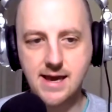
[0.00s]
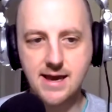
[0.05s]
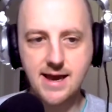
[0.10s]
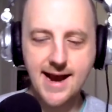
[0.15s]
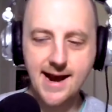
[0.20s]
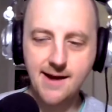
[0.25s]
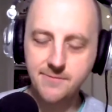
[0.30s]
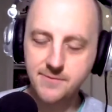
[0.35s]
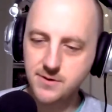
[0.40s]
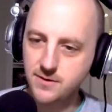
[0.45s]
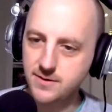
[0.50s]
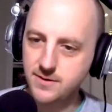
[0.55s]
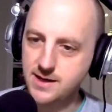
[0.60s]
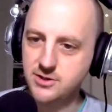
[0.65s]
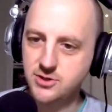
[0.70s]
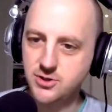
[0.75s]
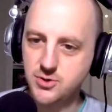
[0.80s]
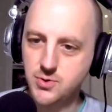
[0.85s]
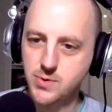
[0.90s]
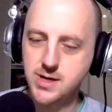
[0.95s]
after they
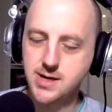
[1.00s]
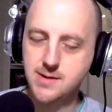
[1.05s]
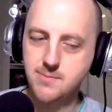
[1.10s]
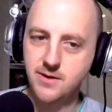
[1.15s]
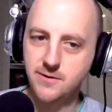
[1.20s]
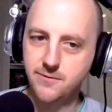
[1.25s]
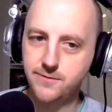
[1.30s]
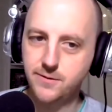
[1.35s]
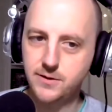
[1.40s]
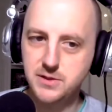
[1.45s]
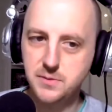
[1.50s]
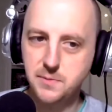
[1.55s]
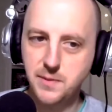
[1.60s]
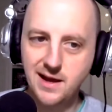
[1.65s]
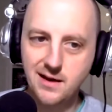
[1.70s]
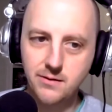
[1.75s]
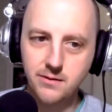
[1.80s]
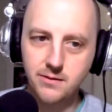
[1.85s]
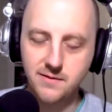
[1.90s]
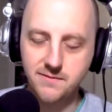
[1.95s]
stream the first
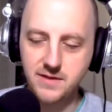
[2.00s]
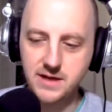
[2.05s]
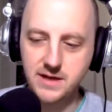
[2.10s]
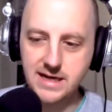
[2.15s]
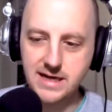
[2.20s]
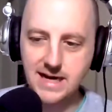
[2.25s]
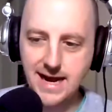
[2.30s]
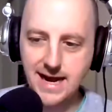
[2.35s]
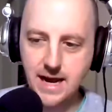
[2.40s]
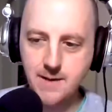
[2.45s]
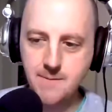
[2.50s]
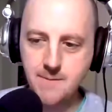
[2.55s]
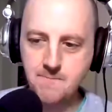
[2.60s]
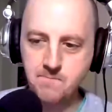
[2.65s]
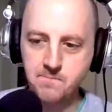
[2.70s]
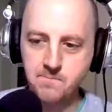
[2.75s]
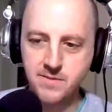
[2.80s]
panel of the day,